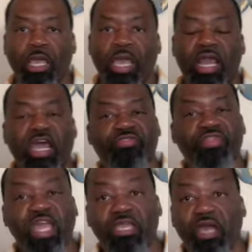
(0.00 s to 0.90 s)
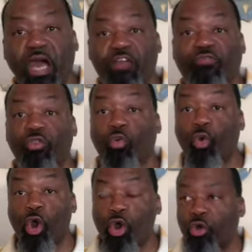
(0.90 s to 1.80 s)
And I thank God for the
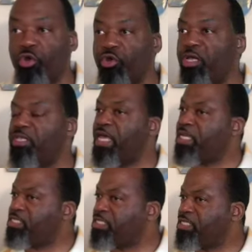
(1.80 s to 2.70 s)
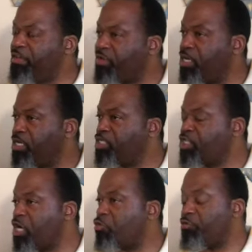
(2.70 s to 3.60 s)
word that he's given and he's
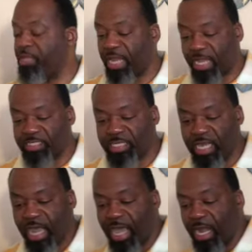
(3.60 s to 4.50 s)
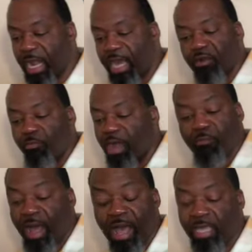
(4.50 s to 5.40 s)
sharing with me. Like I said, I had a lot on my
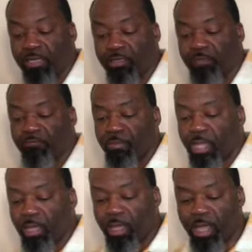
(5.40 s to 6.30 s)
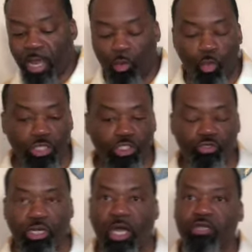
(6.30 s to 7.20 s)
mind. And I want you
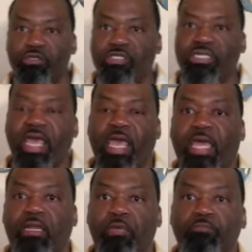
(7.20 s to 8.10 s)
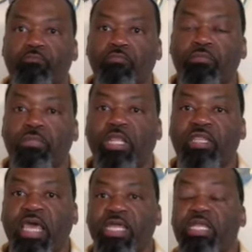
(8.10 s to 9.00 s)
to understand
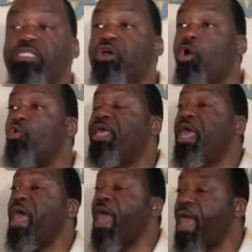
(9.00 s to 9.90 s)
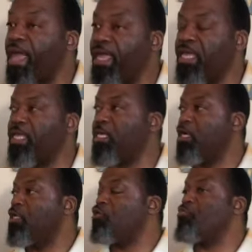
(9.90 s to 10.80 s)
that it is okay
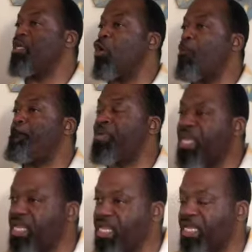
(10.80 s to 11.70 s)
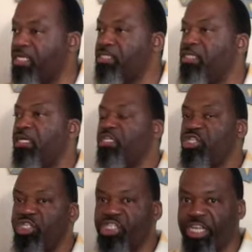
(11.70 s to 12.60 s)
to be obedient
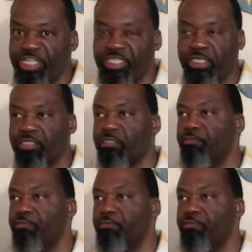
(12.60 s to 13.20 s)
to Jesus.